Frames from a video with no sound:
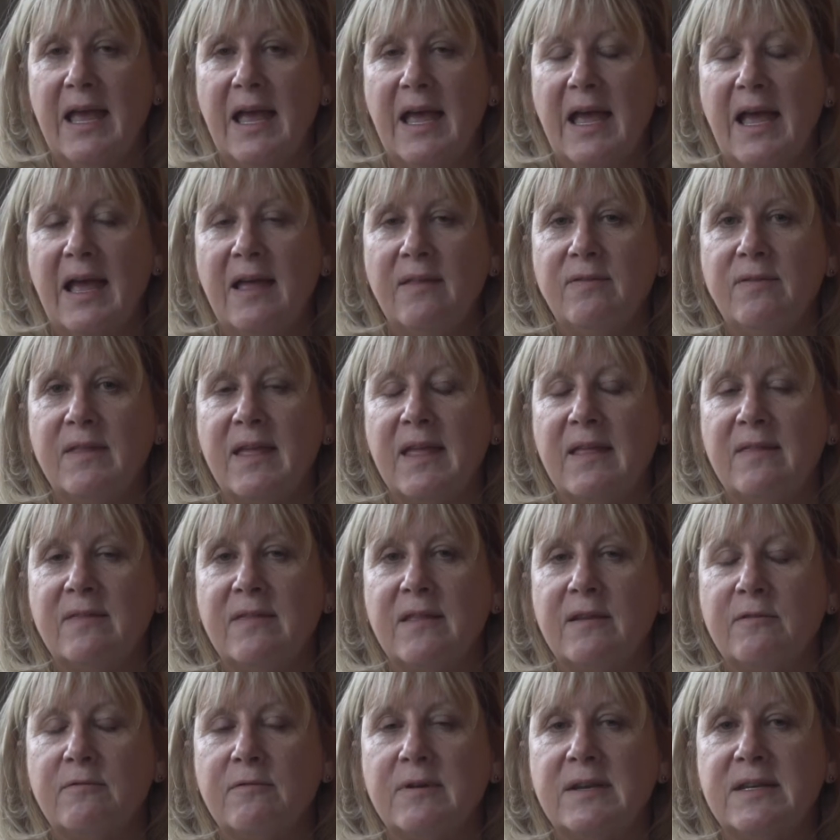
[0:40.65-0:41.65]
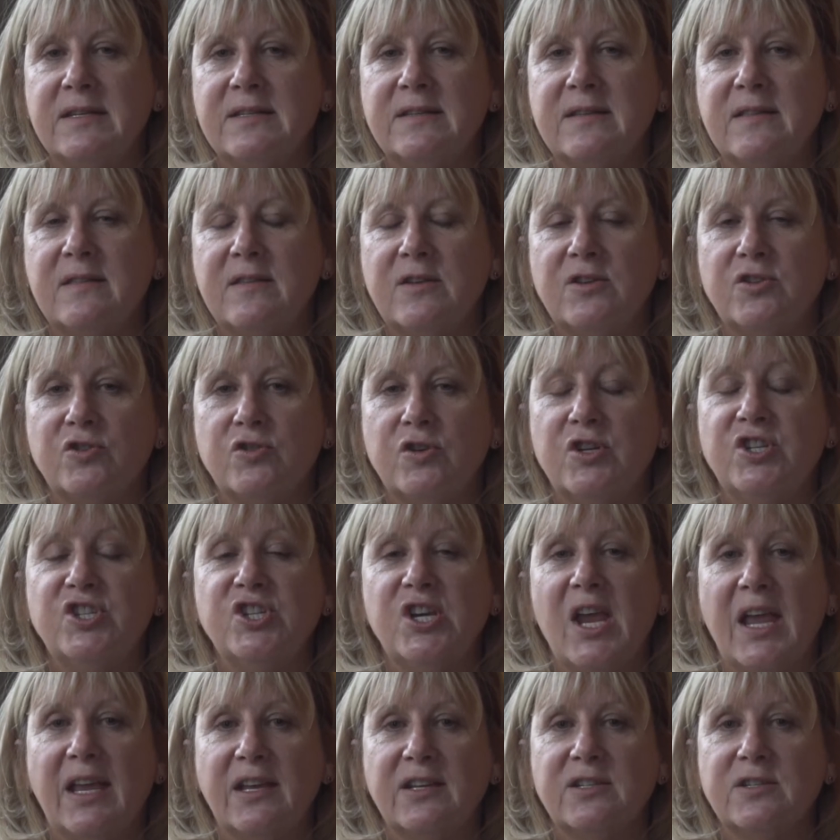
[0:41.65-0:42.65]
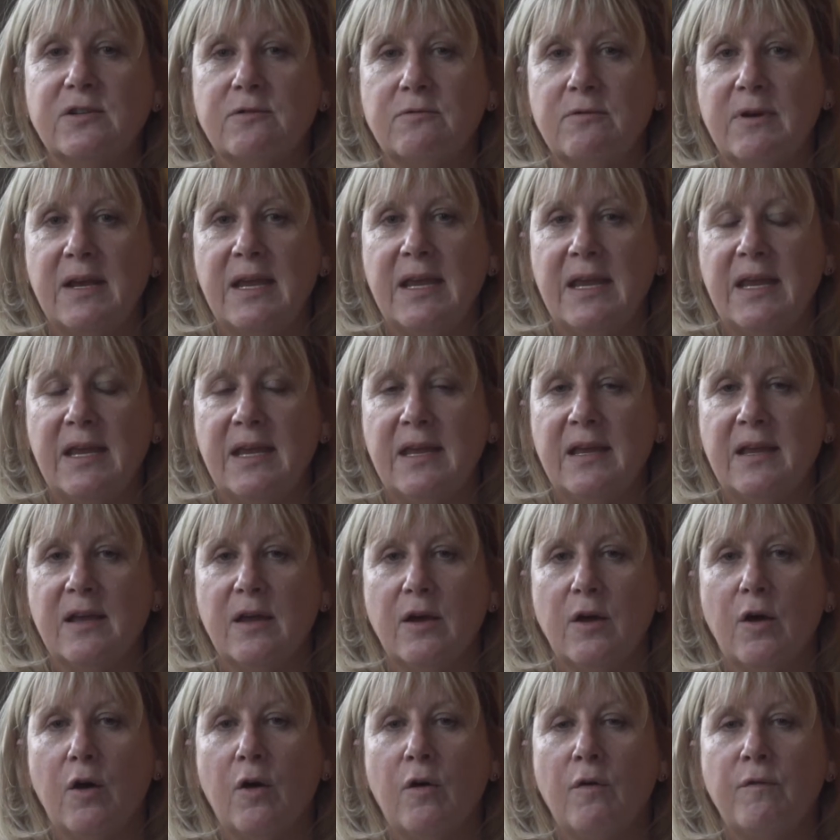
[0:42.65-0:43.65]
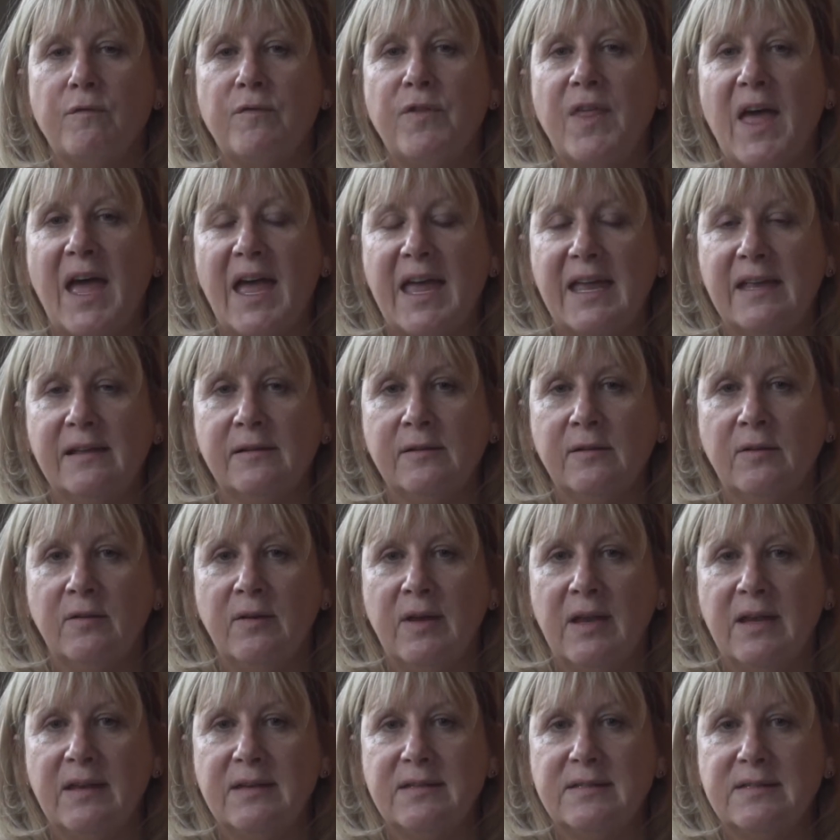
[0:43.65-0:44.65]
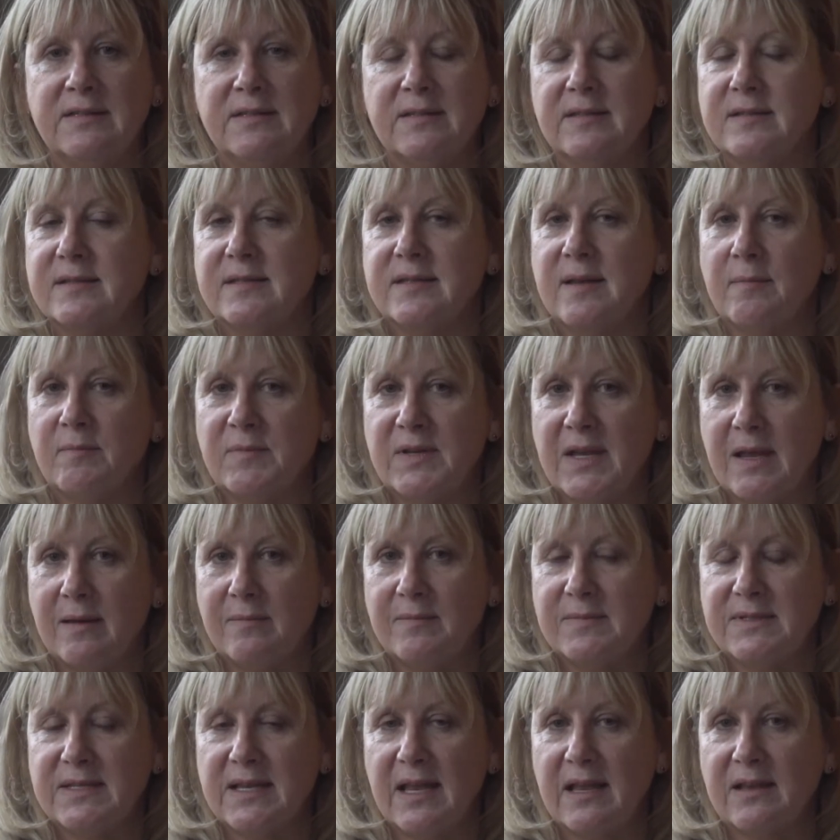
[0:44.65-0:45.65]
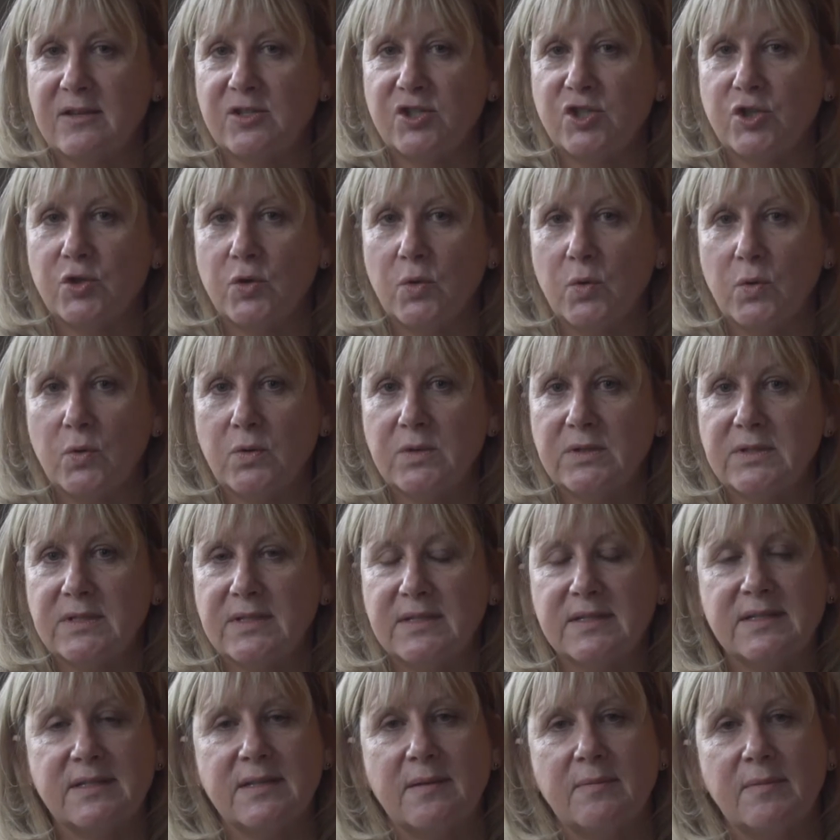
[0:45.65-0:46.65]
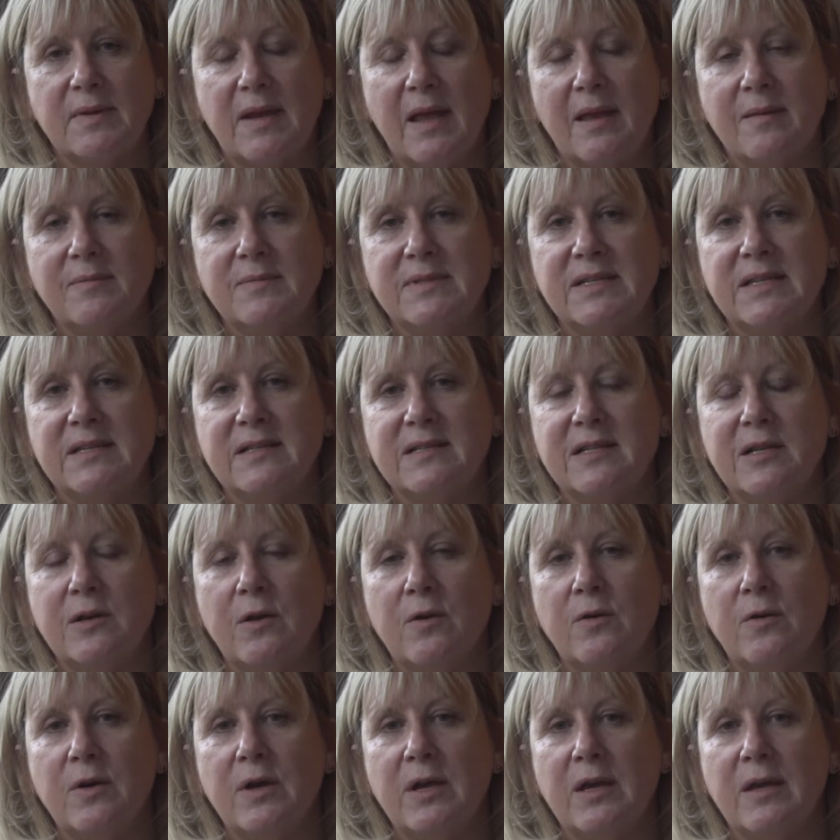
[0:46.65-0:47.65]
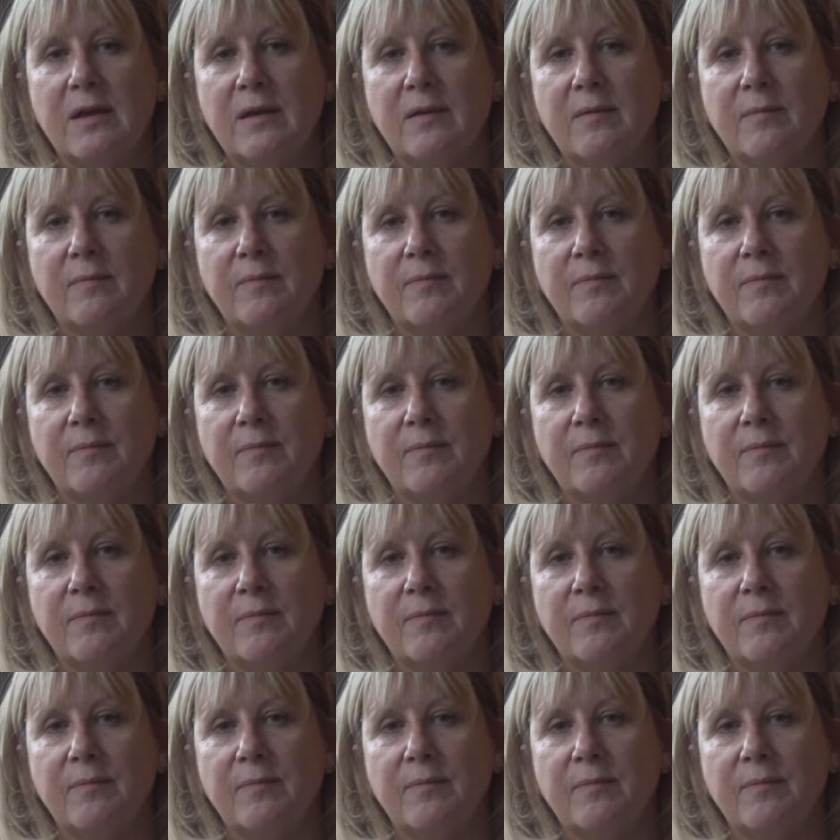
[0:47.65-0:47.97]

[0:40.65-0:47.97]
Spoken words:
And then there is the trajectory of that illness, and sometimes that's short and sometimes it's longer.